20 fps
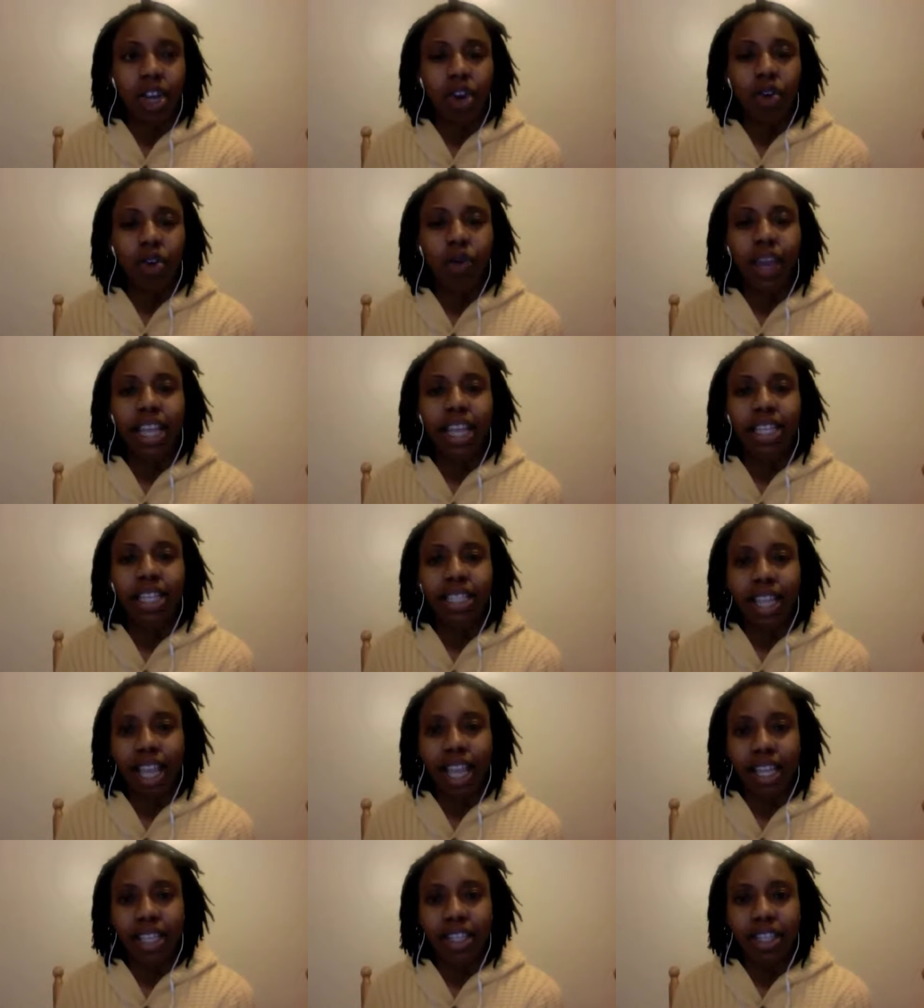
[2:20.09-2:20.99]
great
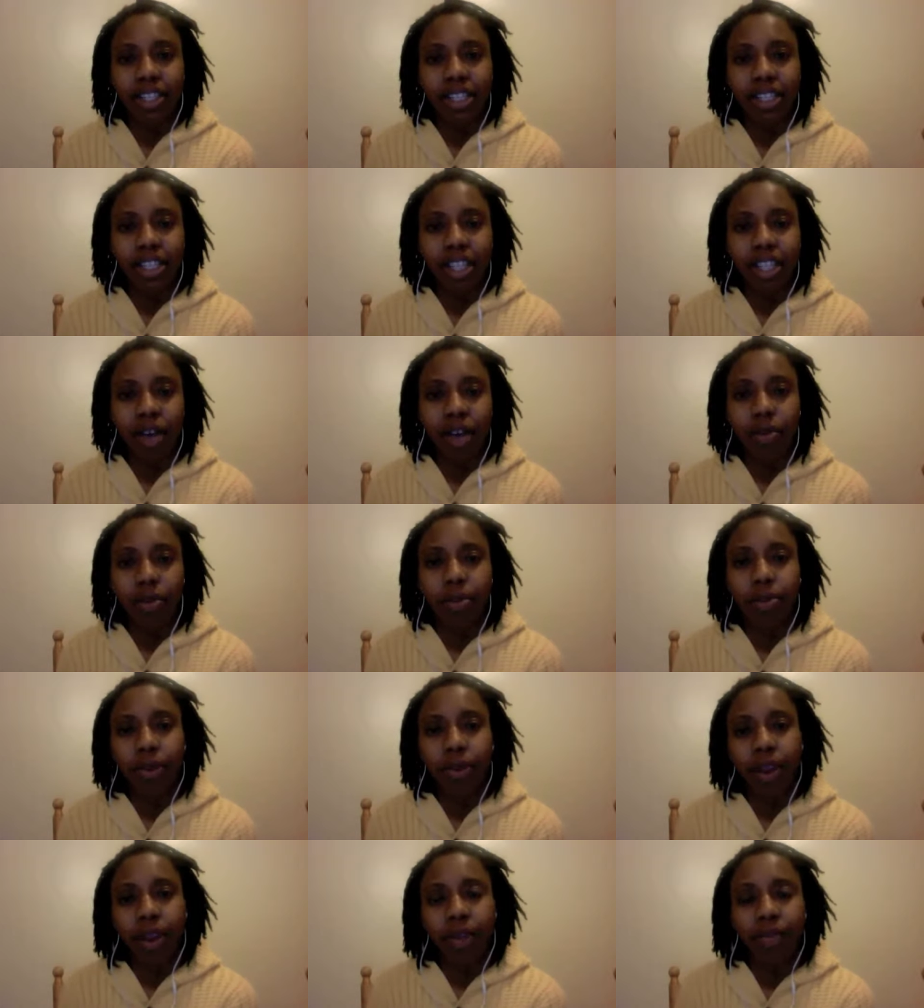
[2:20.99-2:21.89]
challenges that will
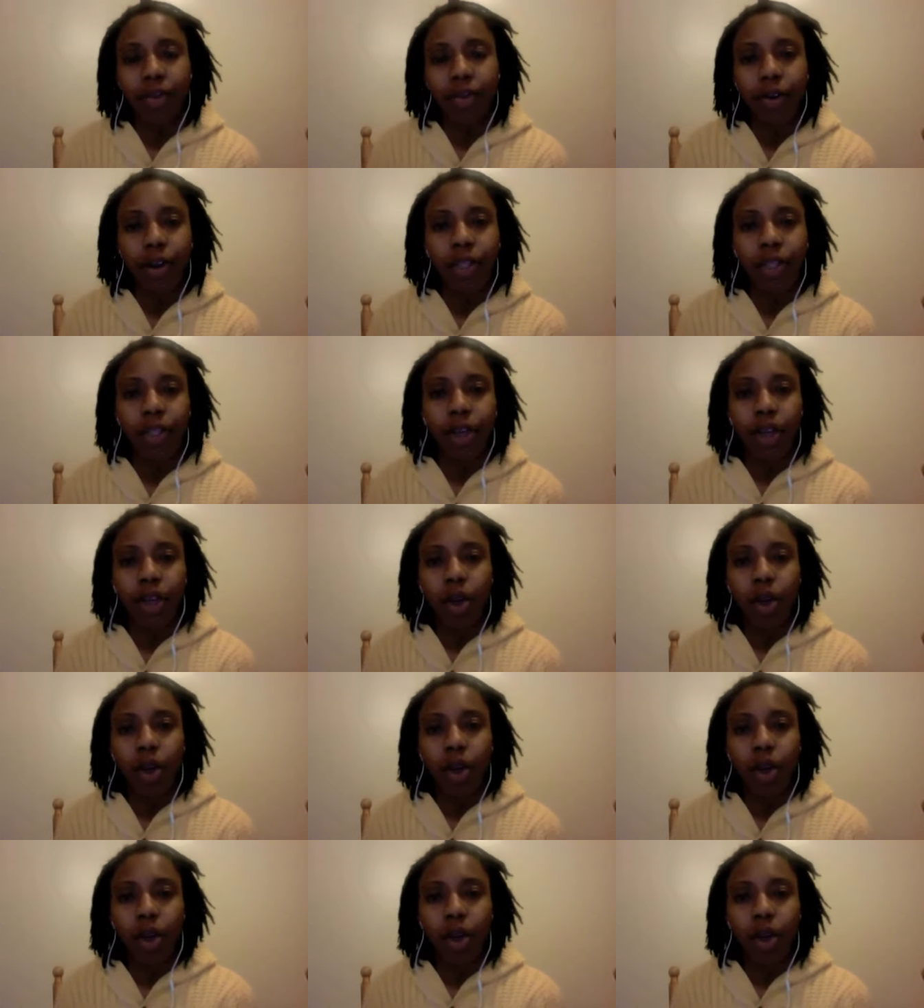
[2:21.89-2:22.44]
bring forth